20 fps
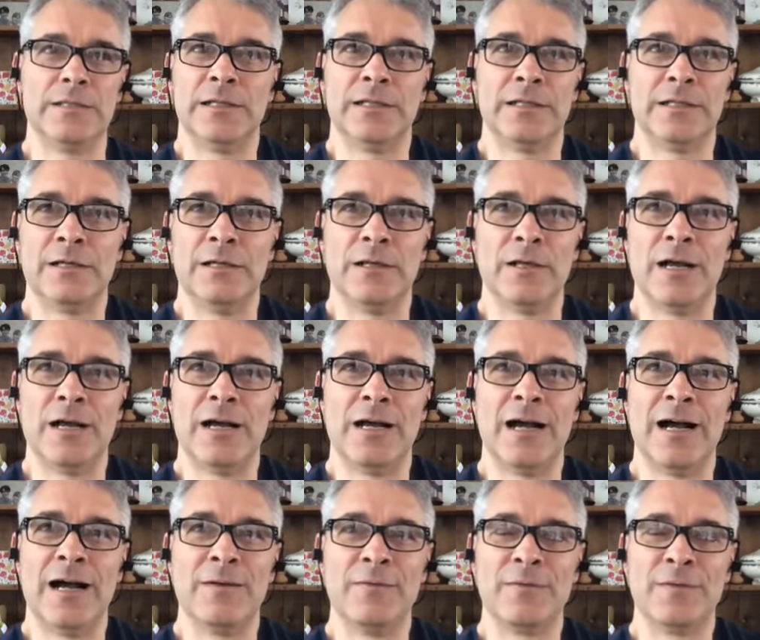eh,
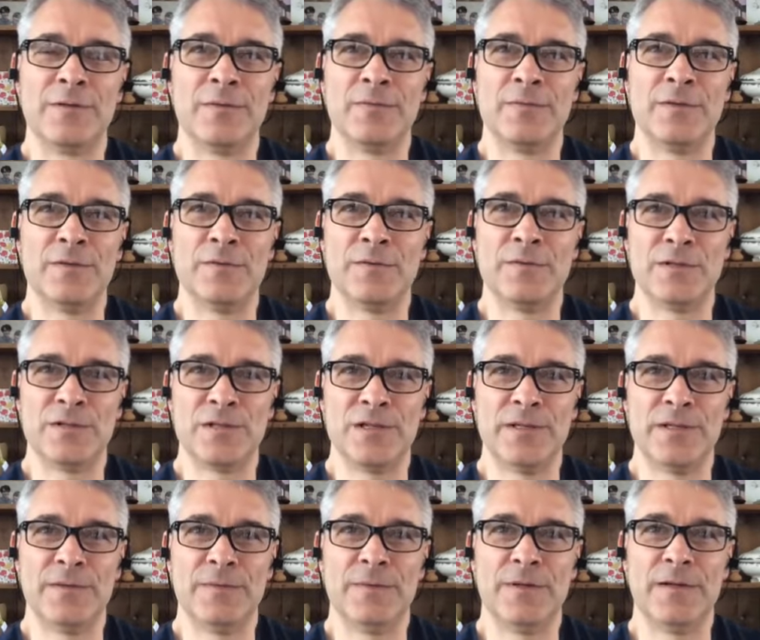I, th- th- there's a,